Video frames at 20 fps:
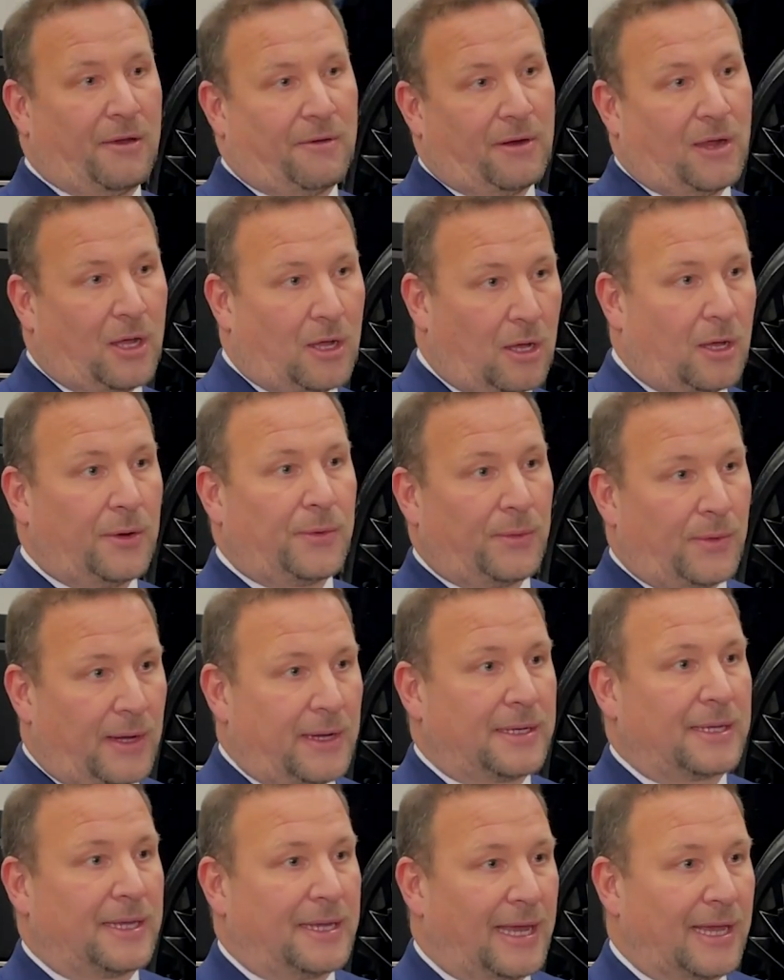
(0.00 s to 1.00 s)
a
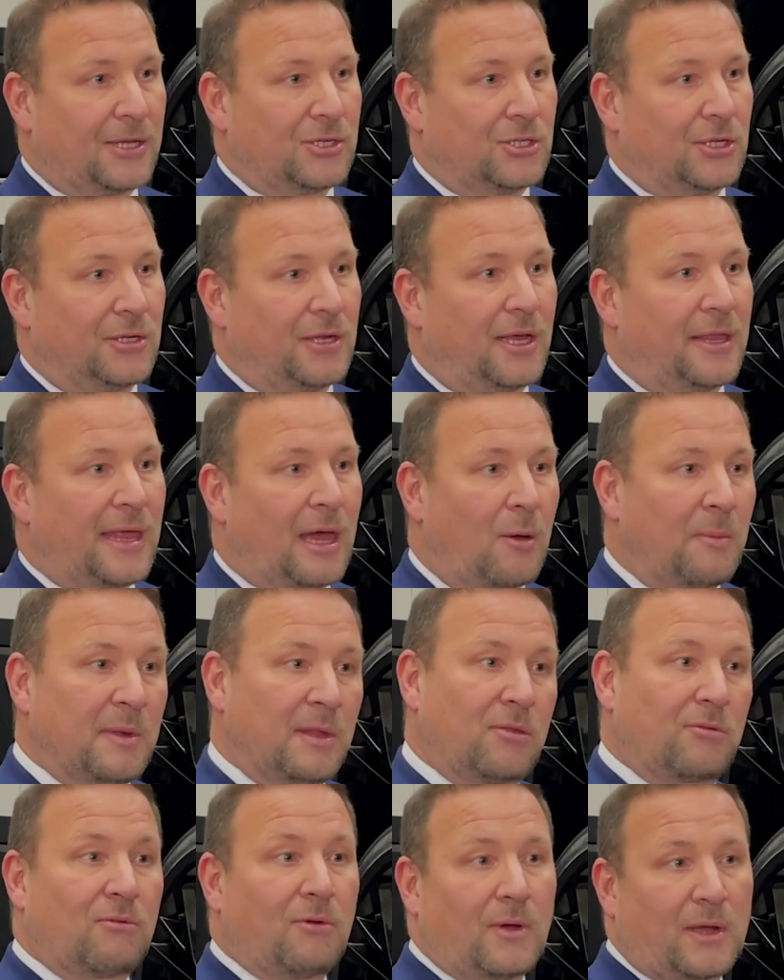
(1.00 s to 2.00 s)
hardwired connection, and that will be
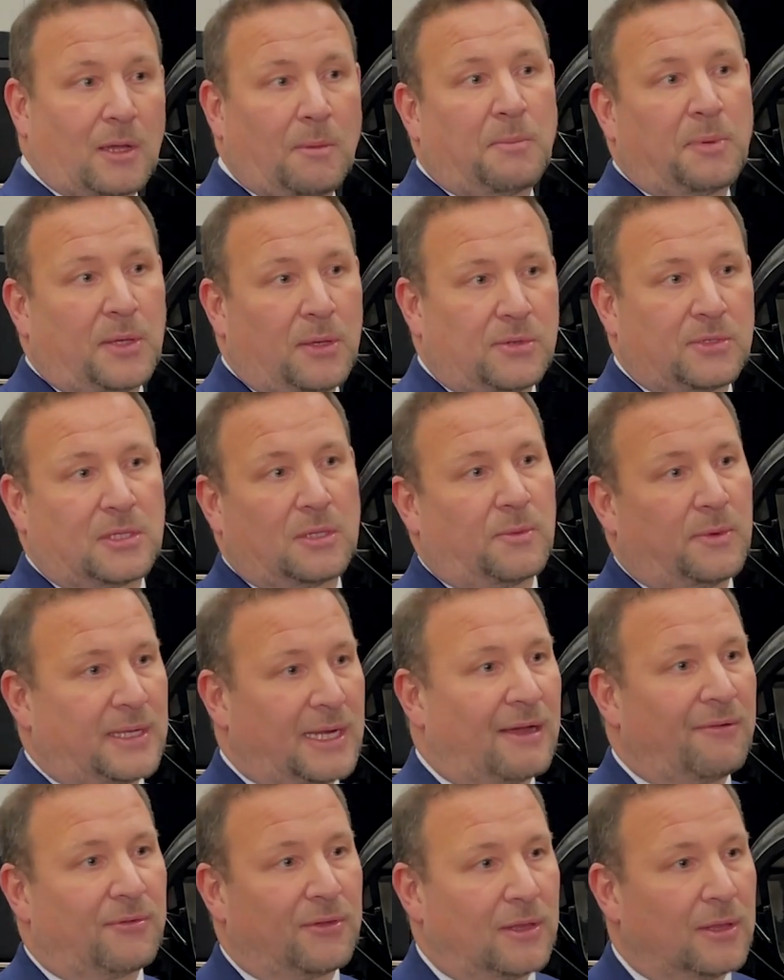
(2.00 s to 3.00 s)
through a computer that we'd
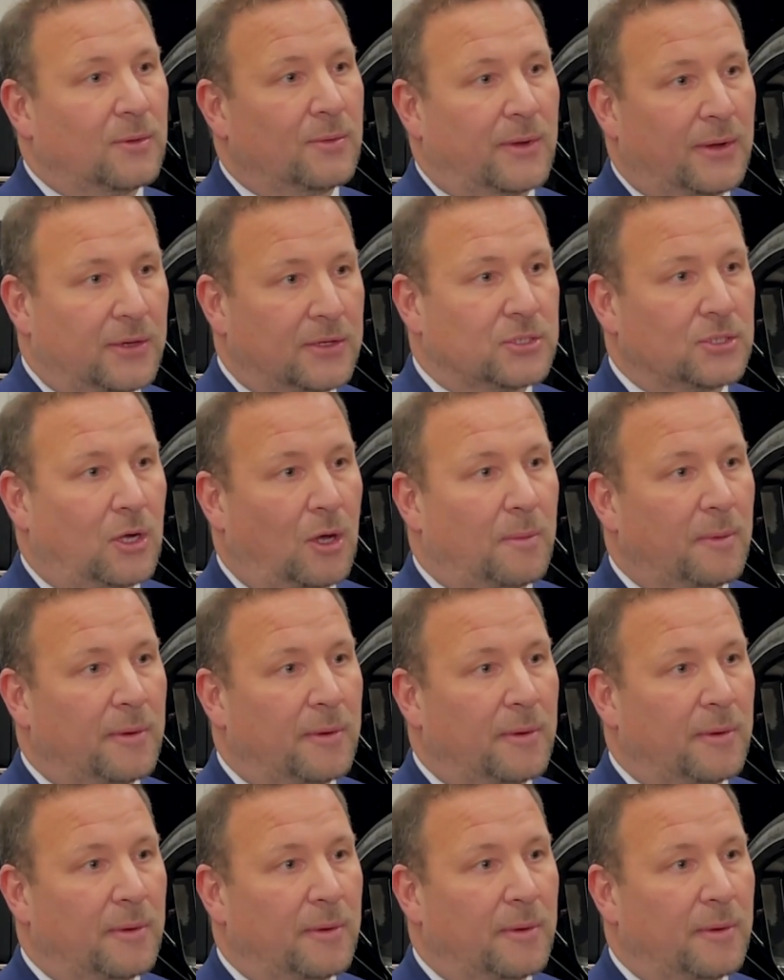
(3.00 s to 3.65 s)
have within the workshop.